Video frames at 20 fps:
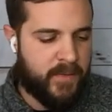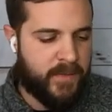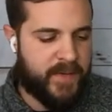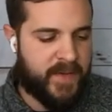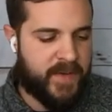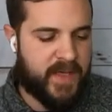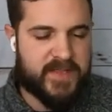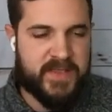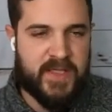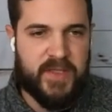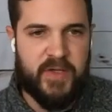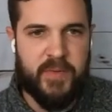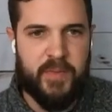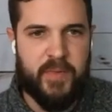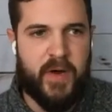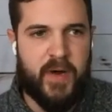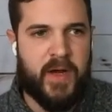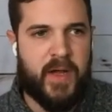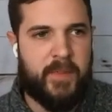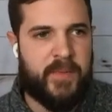The next thing you
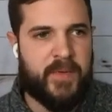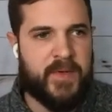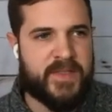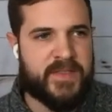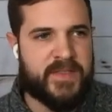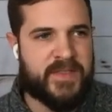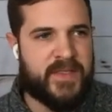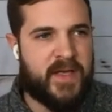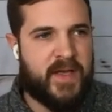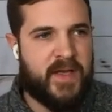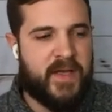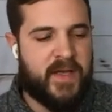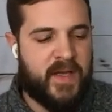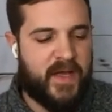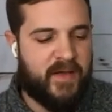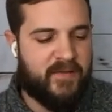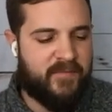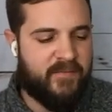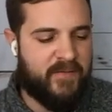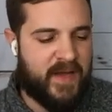brought up was
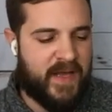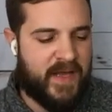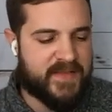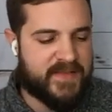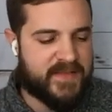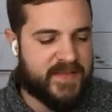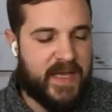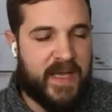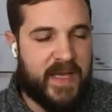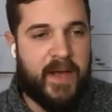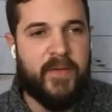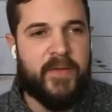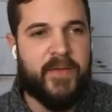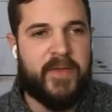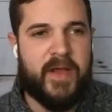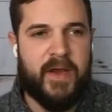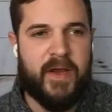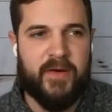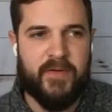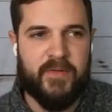advanced
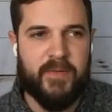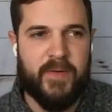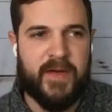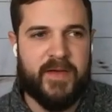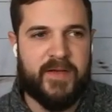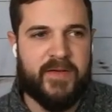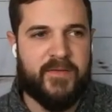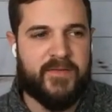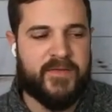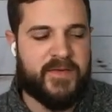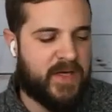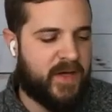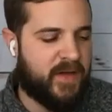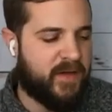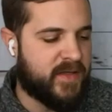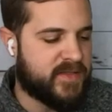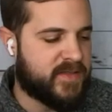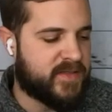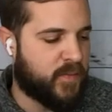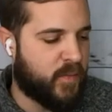healthcare directive. Tell
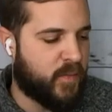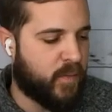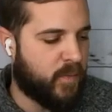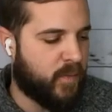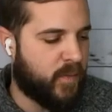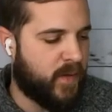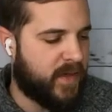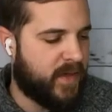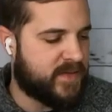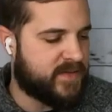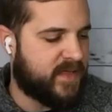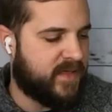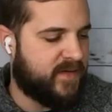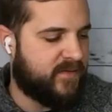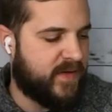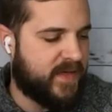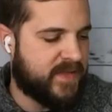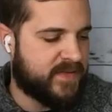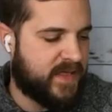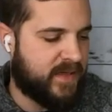us, what is an
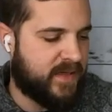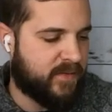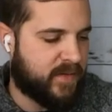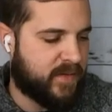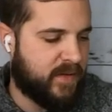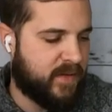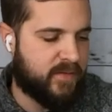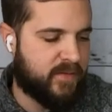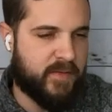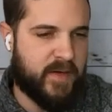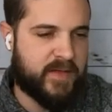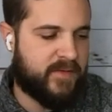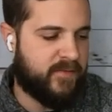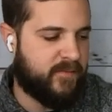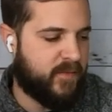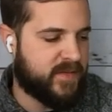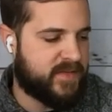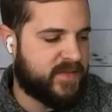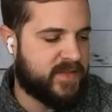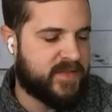advanced healthcare directive?
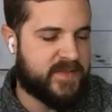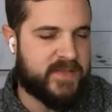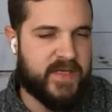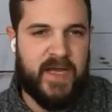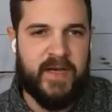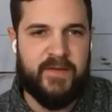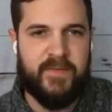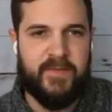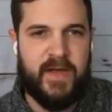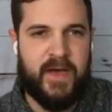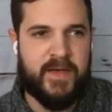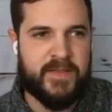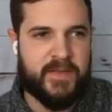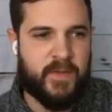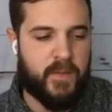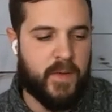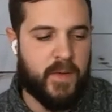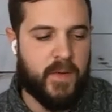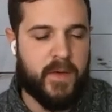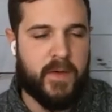What's inside of it? How does it
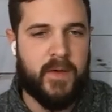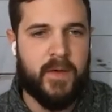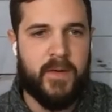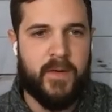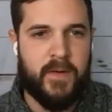work?